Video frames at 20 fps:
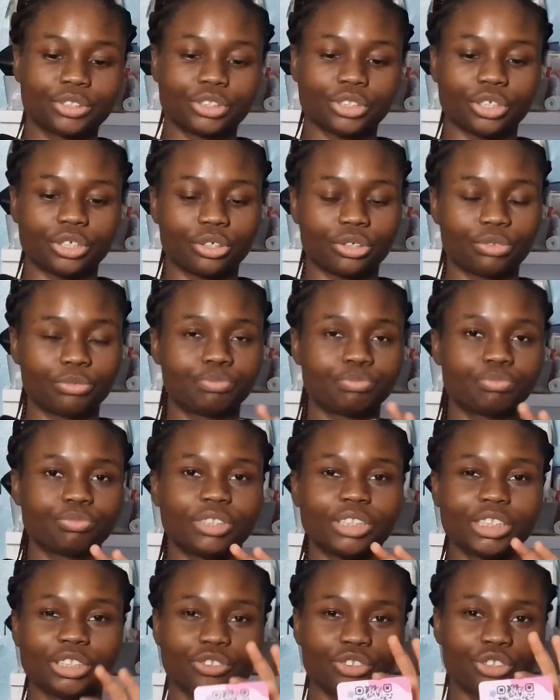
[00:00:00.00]
So
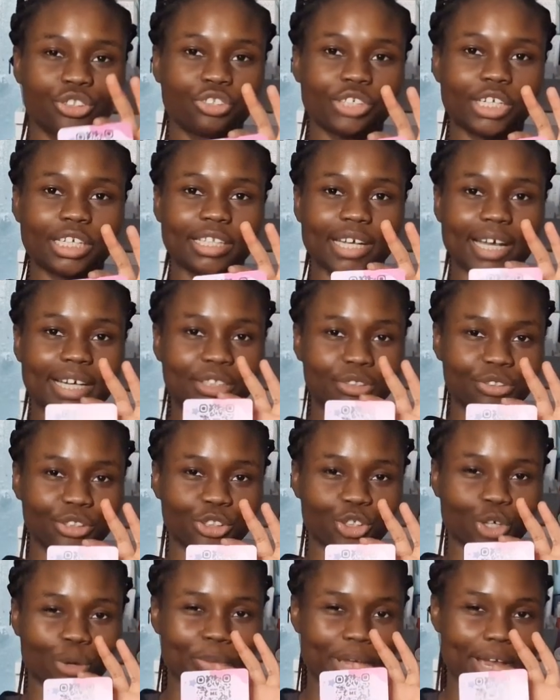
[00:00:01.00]
take you straight there, do your
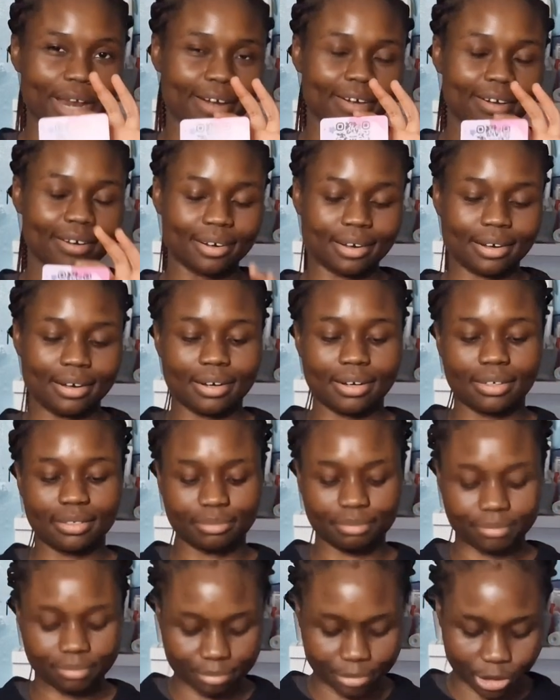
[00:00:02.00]
shopping,
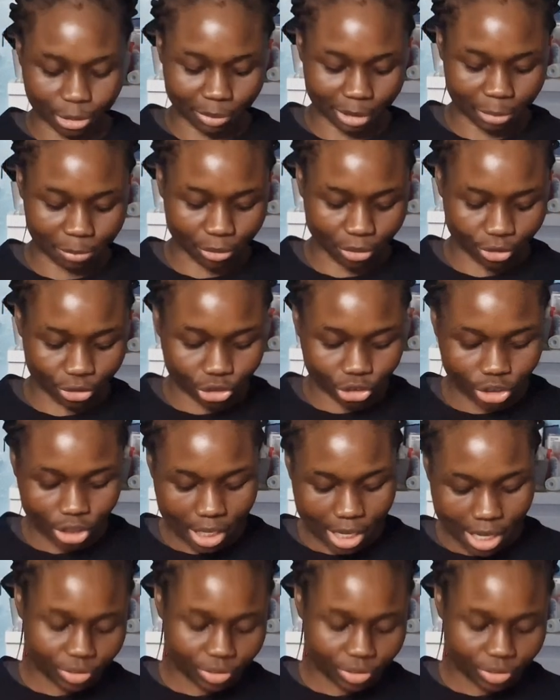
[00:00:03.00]
bish bash bosh.